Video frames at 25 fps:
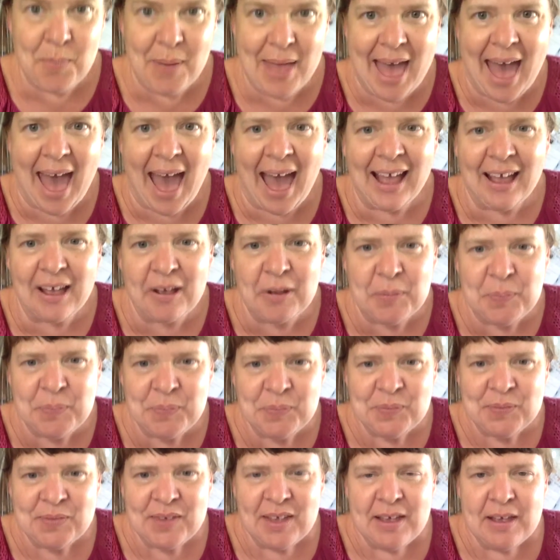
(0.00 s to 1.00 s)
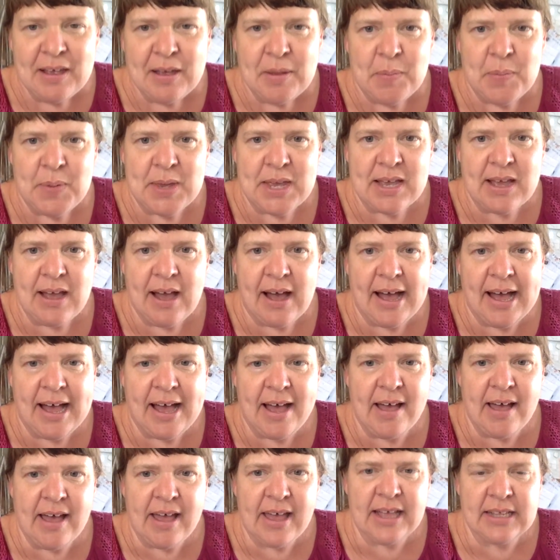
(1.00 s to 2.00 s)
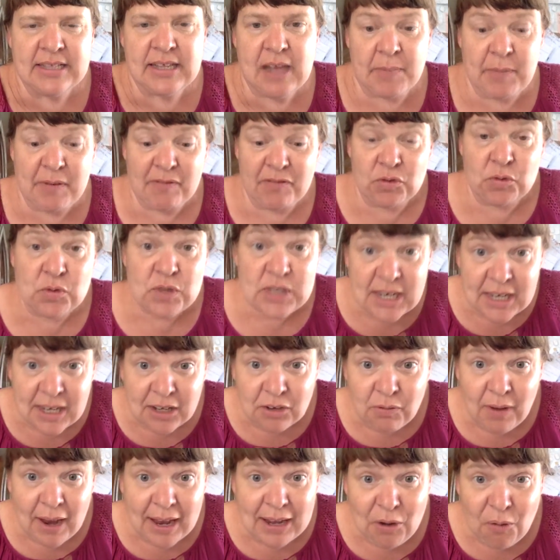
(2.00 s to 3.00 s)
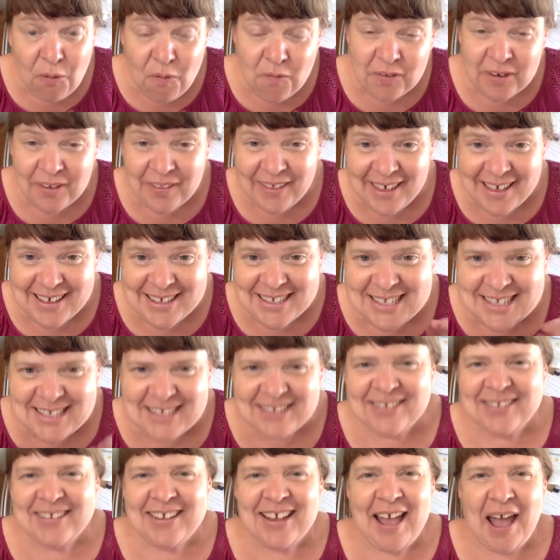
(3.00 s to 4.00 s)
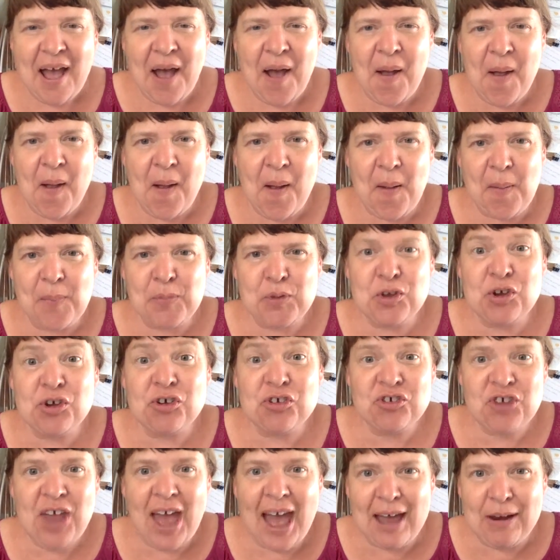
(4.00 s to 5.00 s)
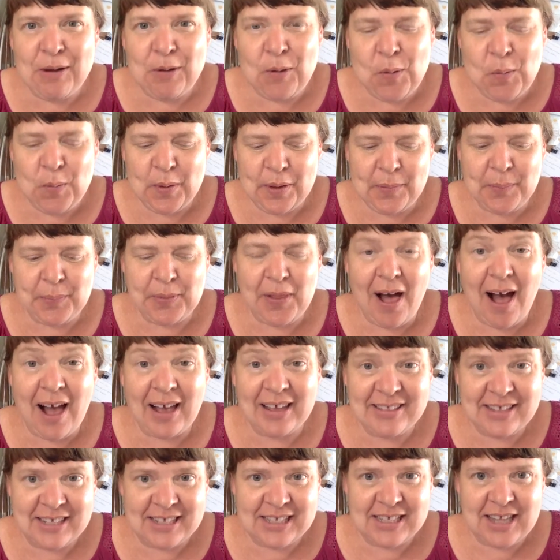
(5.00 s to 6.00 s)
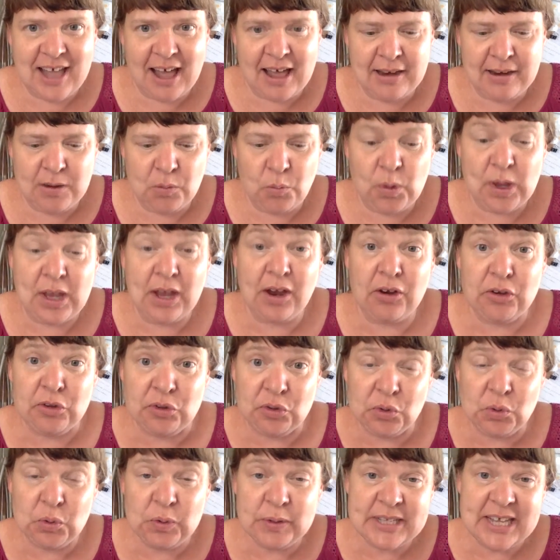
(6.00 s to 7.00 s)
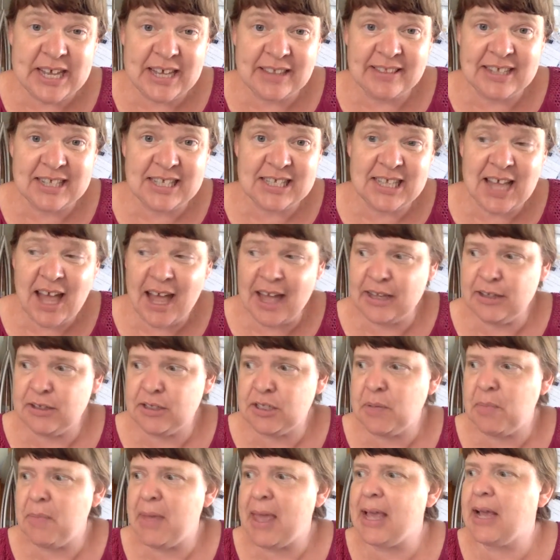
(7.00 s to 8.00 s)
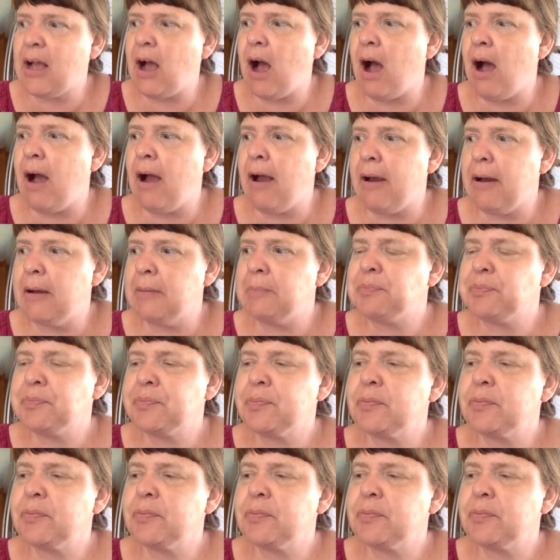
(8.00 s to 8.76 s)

back because if you stand right over this, your shadow will block the sun, and we are using the sun to make our